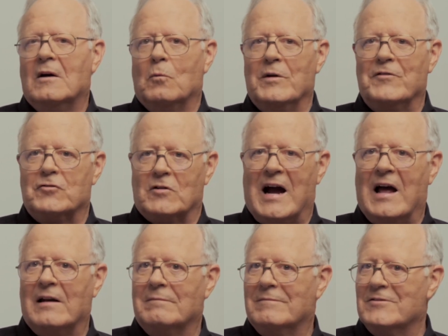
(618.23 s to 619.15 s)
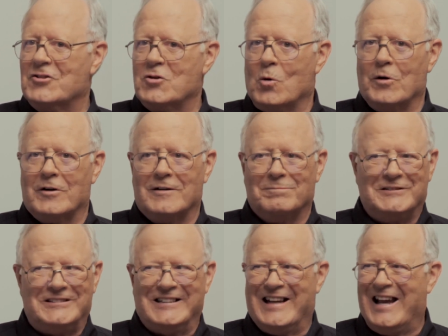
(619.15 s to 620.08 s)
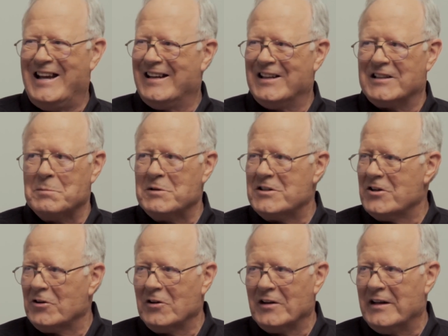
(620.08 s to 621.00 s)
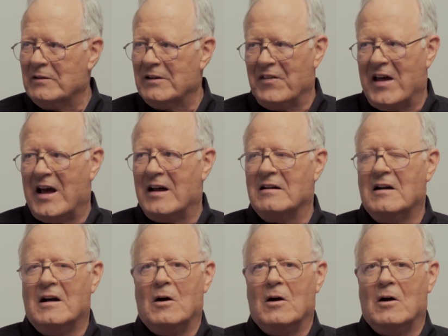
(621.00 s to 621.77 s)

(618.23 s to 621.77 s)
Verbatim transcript: We've tried shorter, but you can't get the material into that.